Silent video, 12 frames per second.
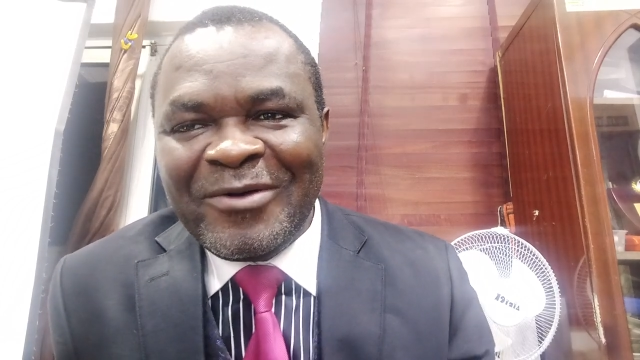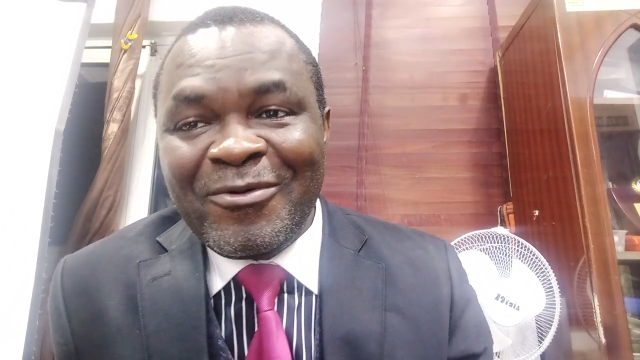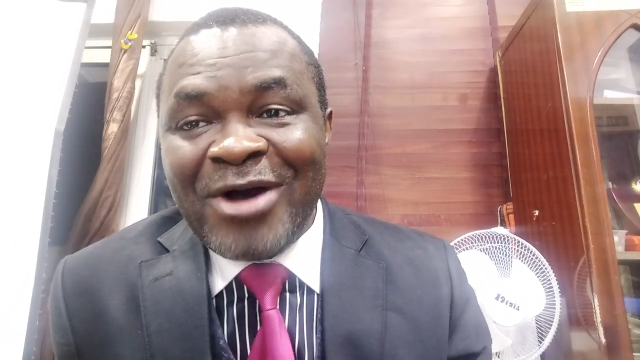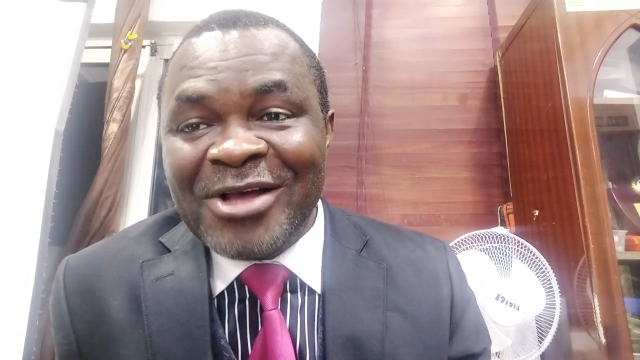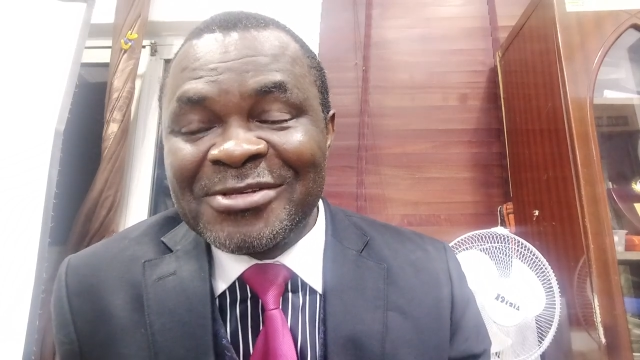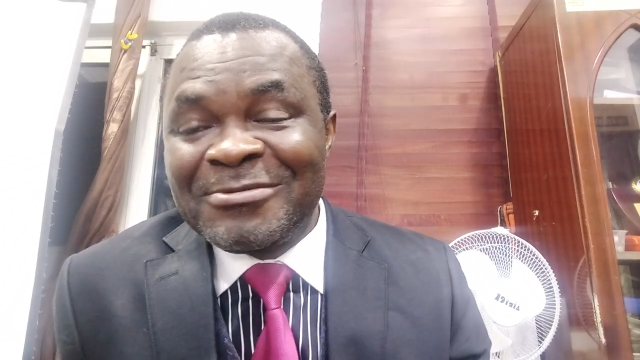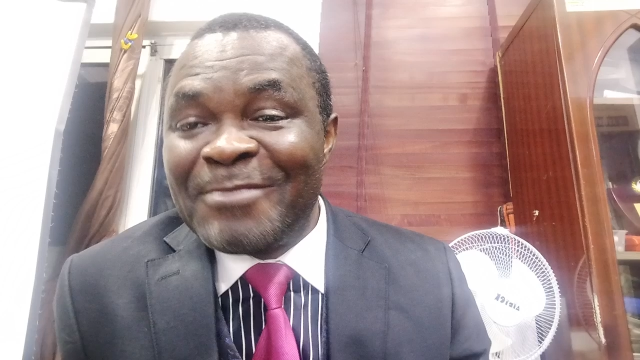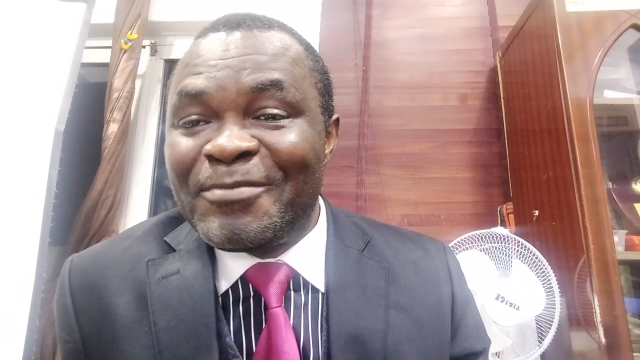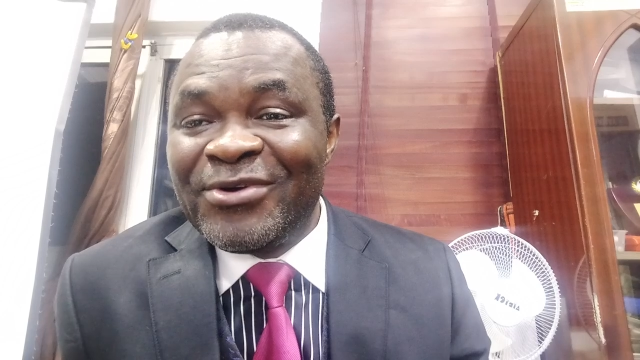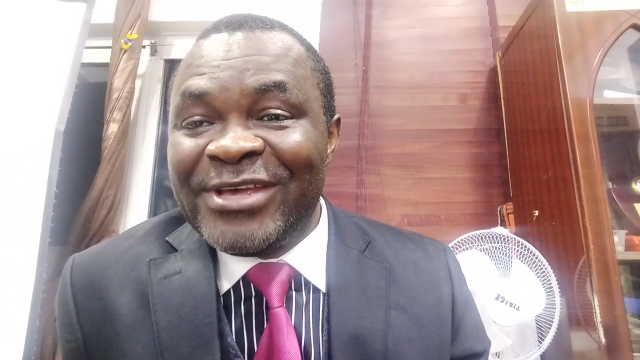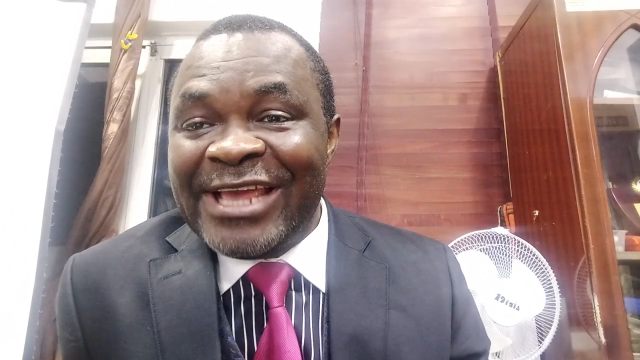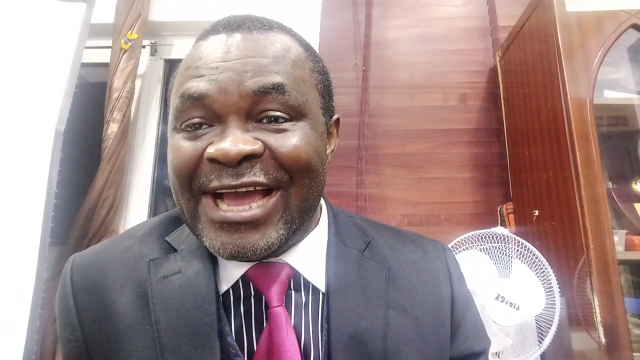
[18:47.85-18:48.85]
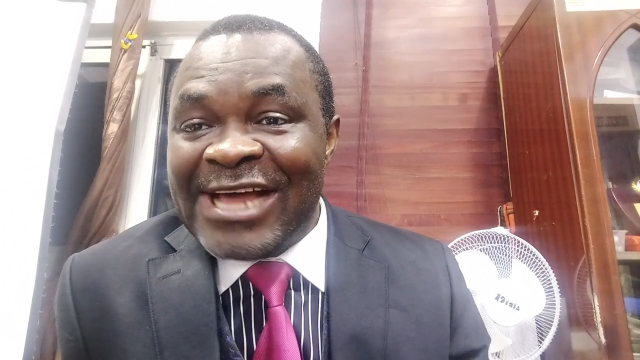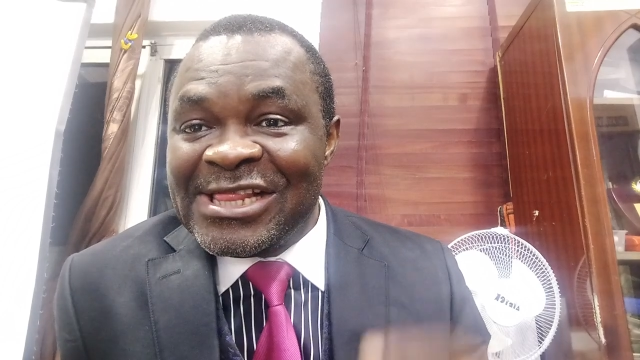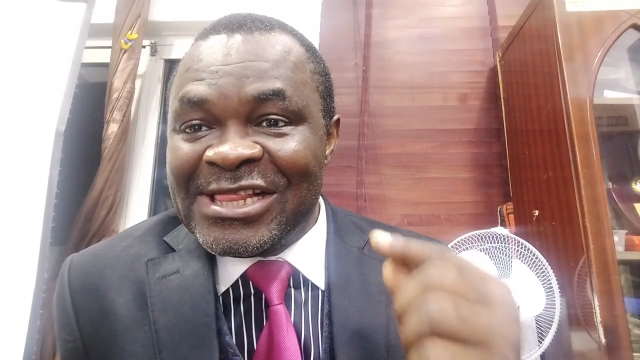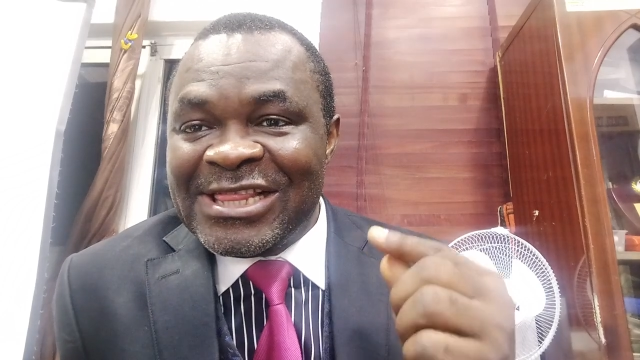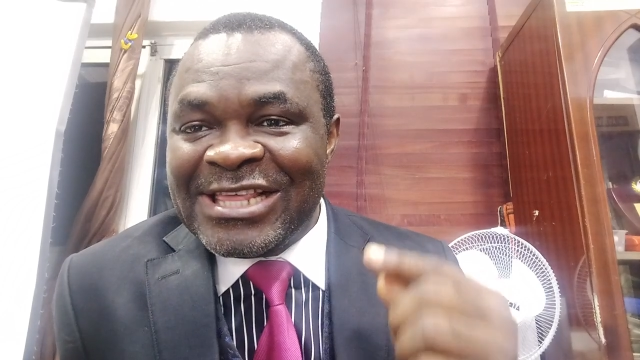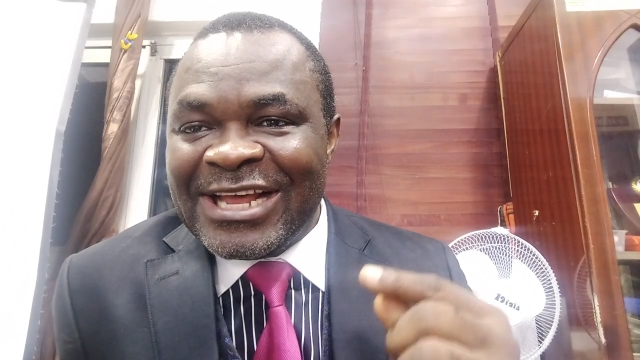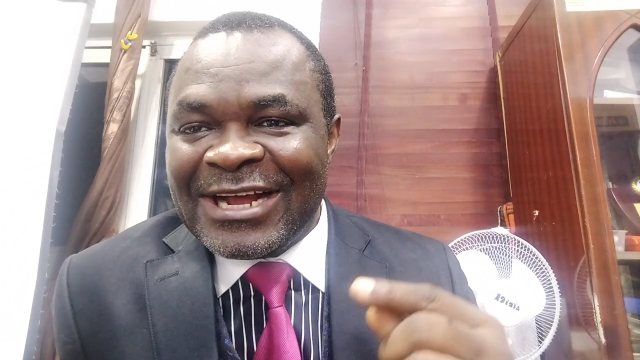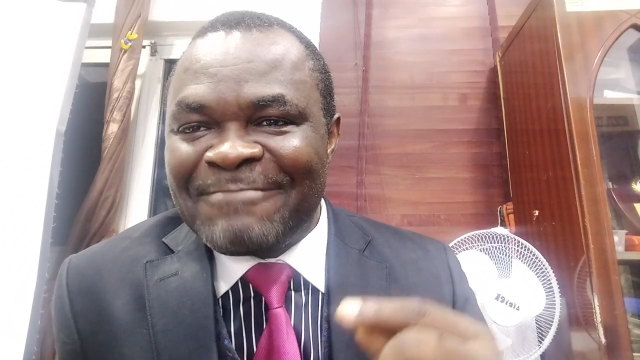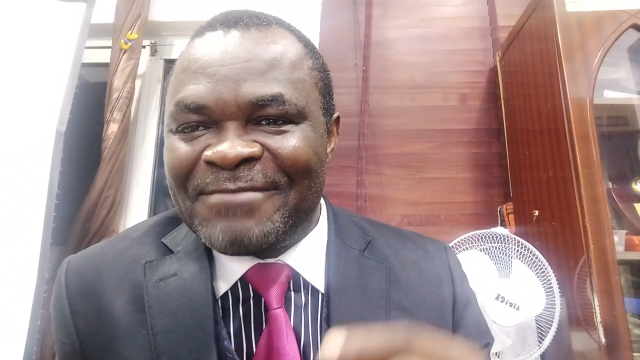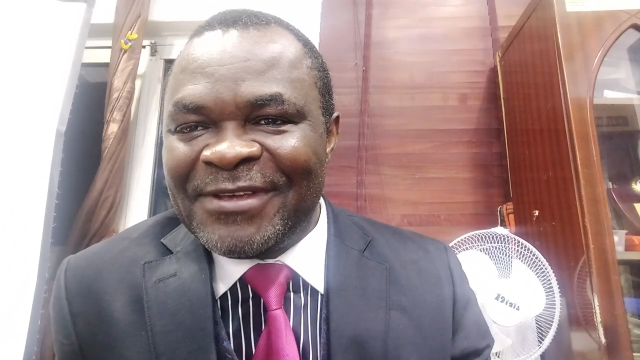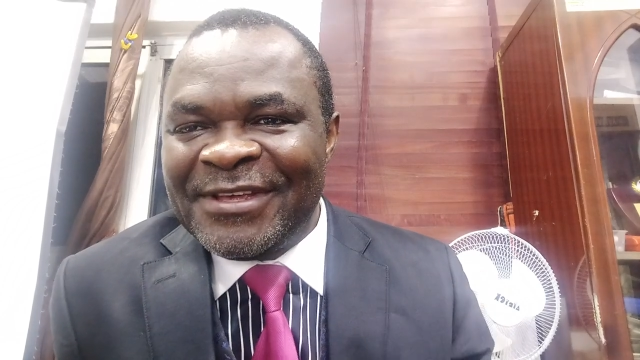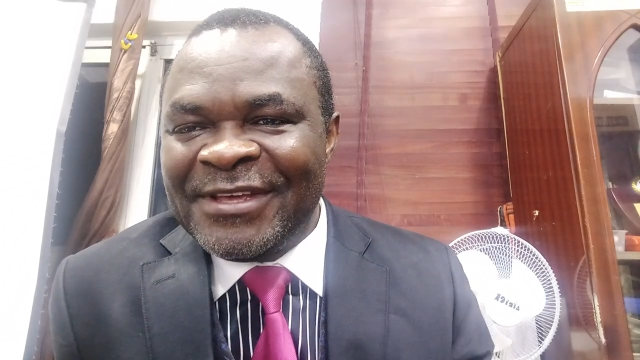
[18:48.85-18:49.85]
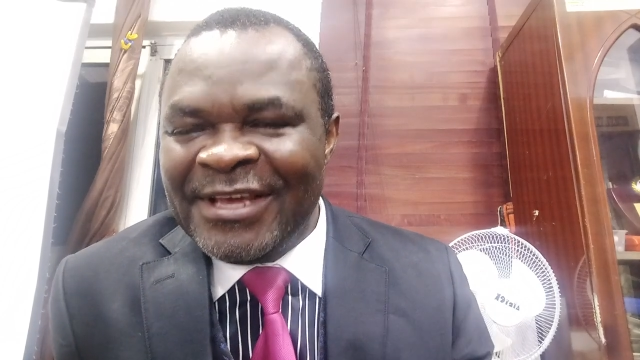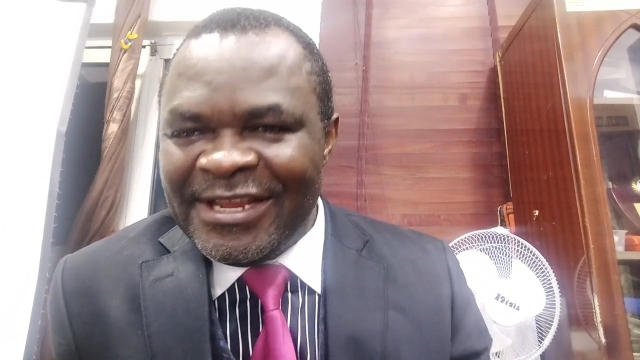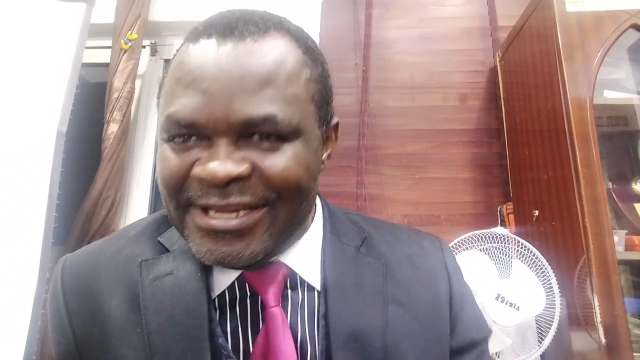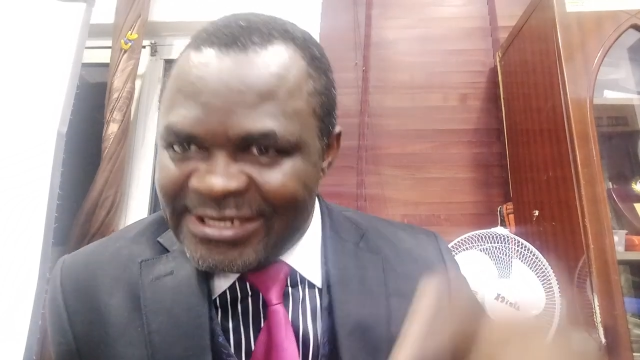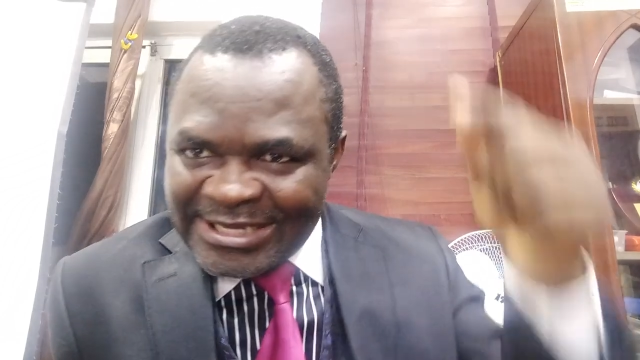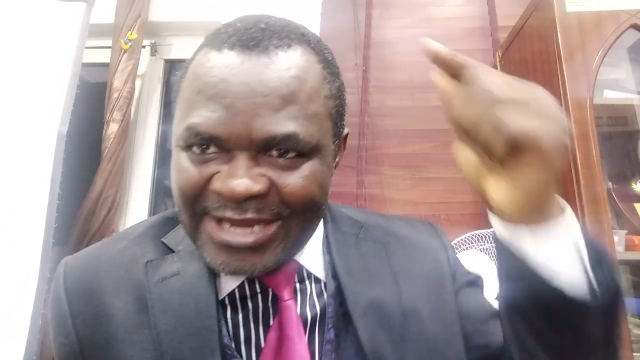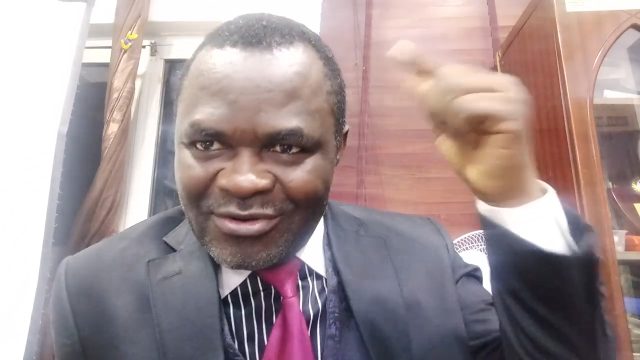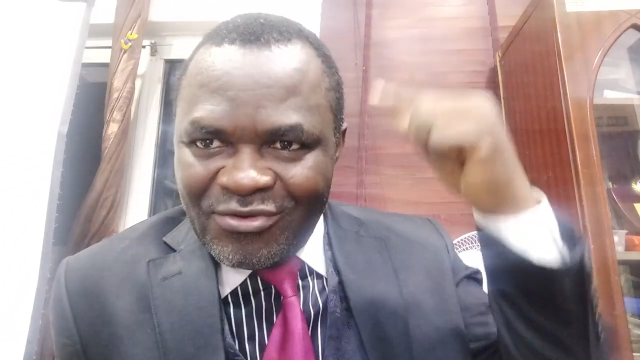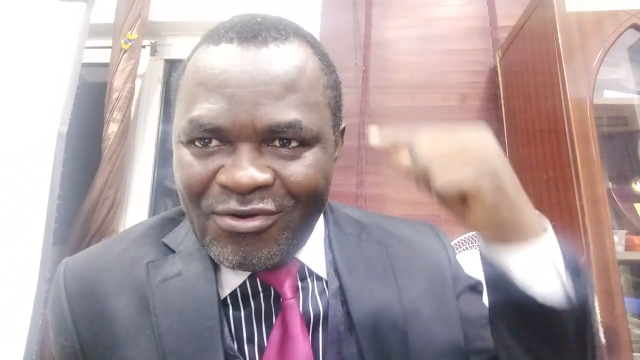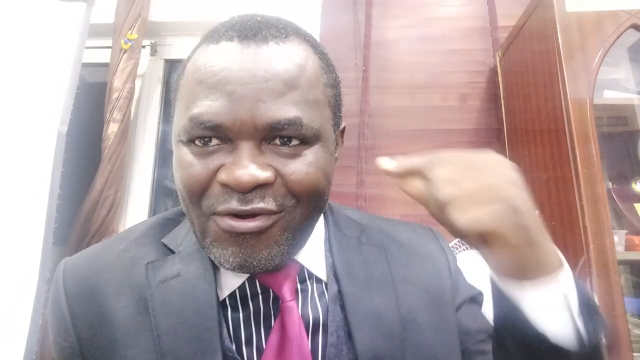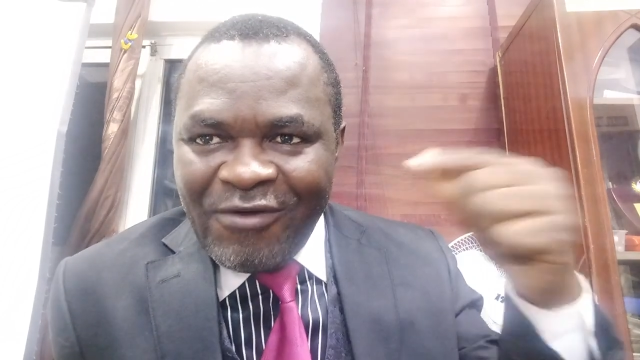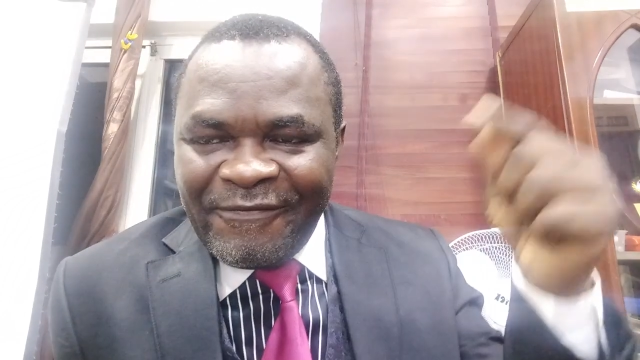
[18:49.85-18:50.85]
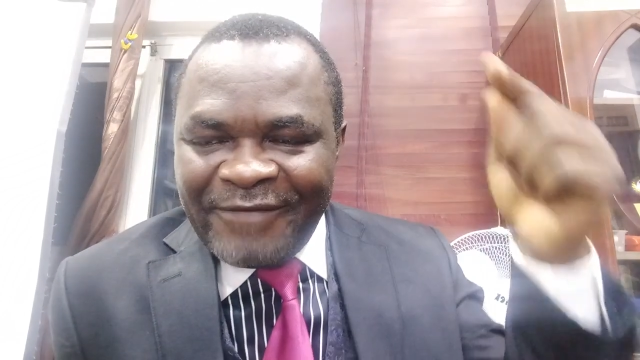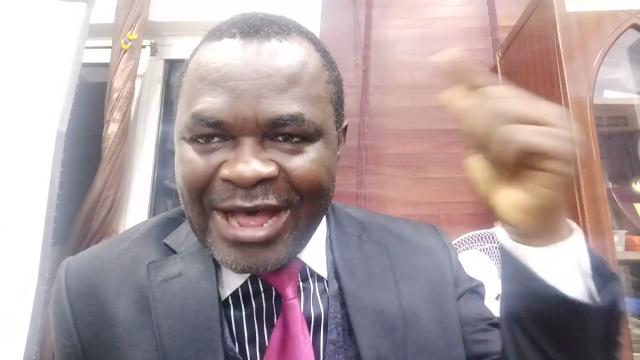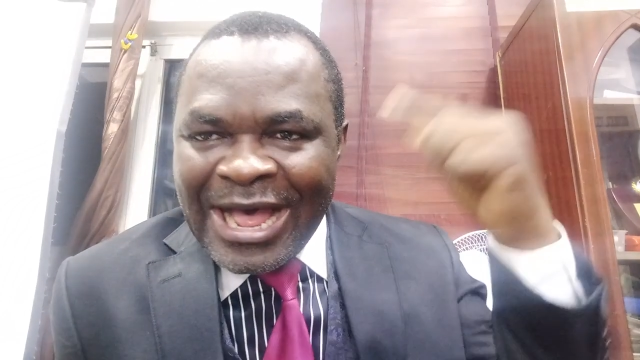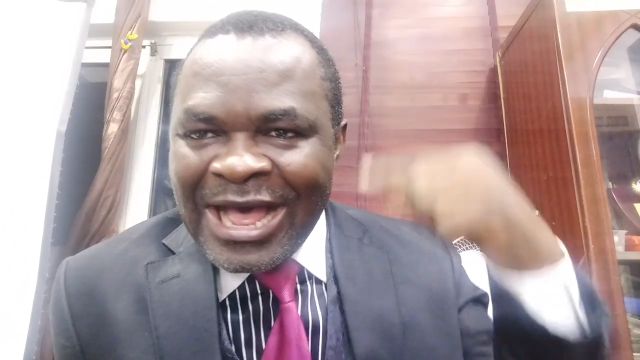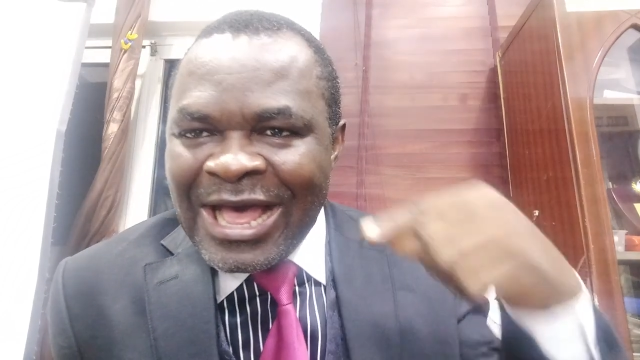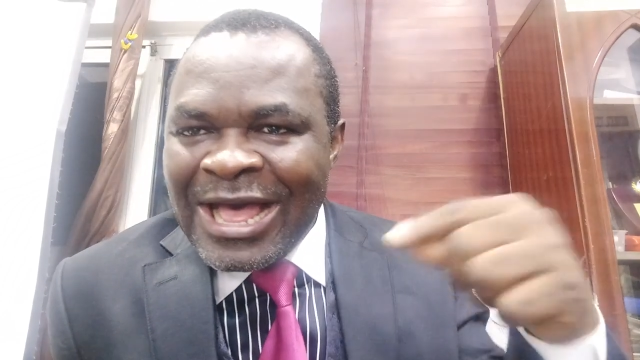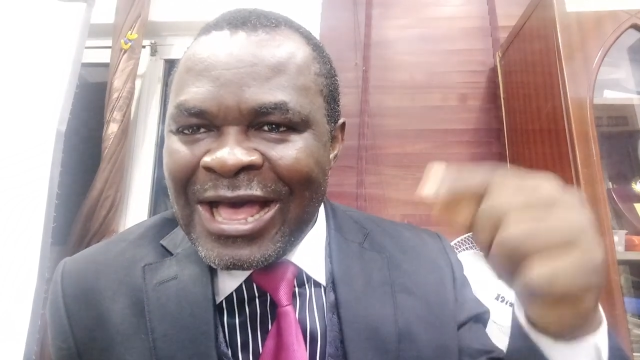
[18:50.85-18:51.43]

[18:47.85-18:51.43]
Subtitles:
once people hear therapy, they said, over